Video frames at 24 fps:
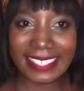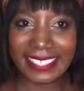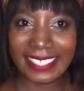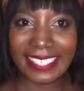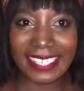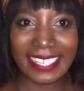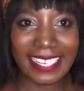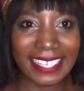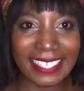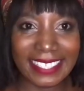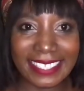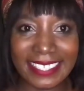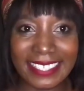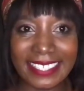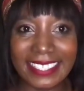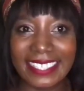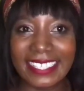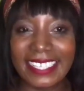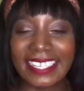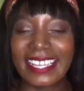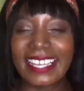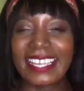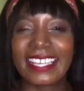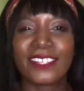Guys,
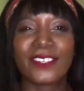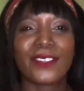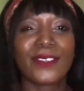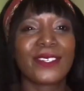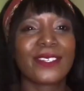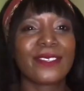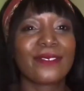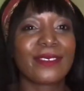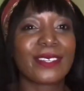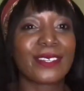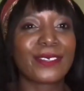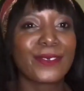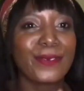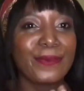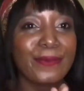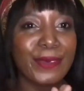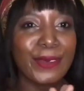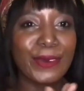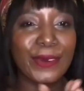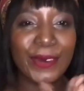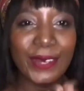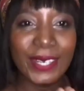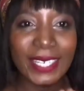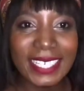to be
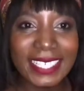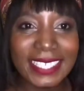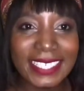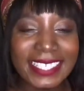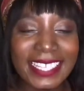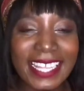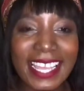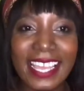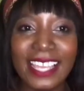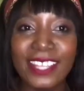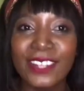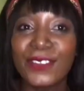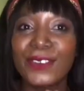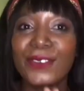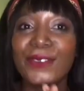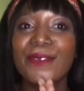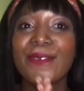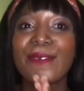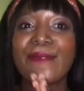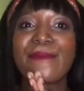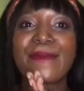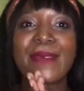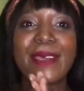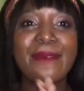honest, I don't
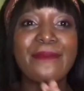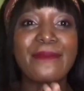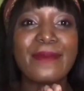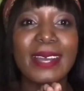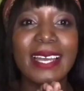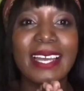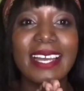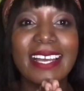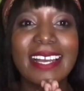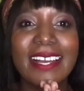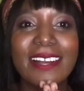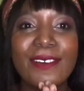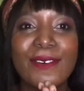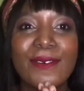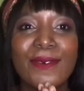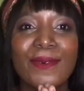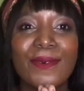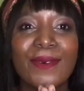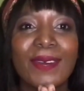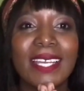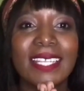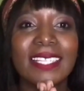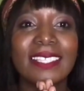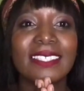remember
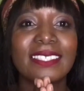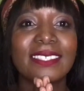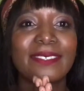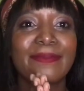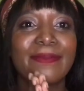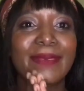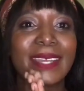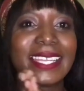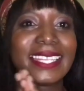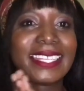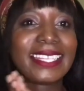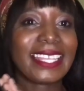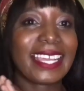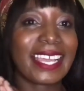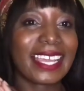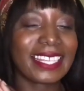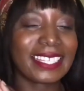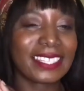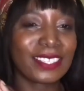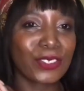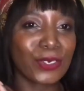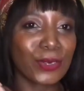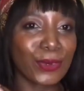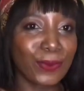what my
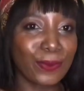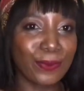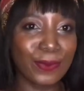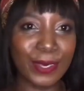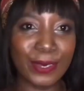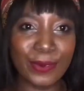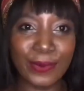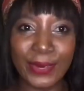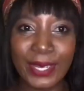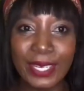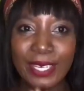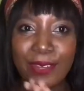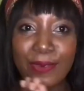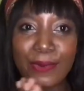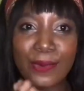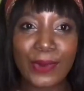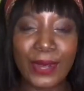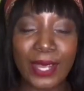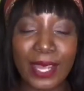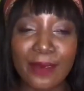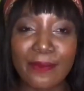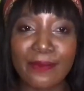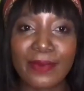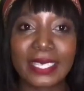dad told me when he
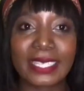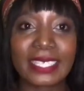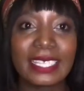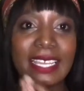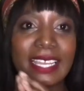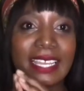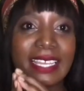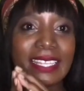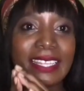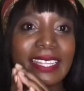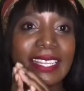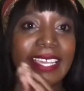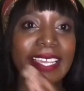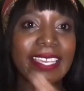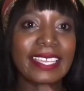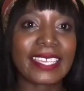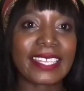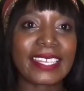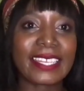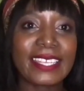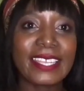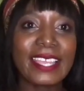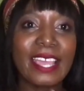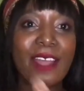woke up. But
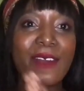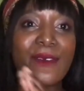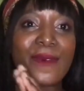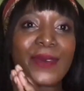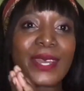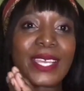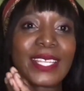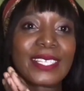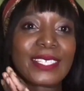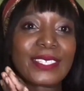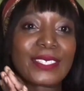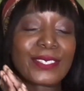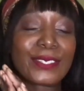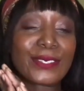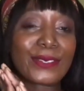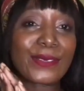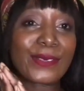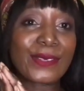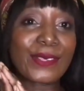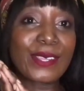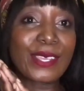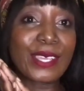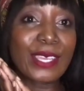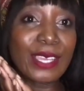luckily, I went
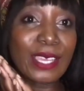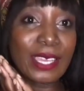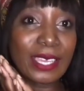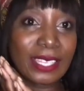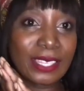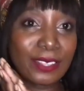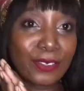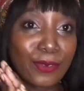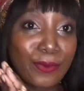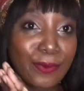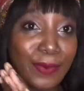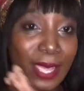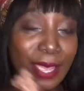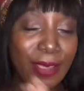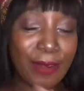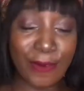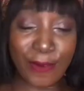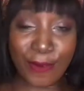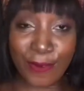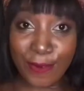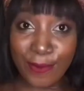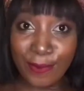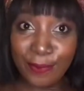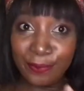to my
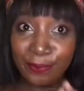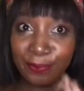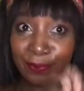room,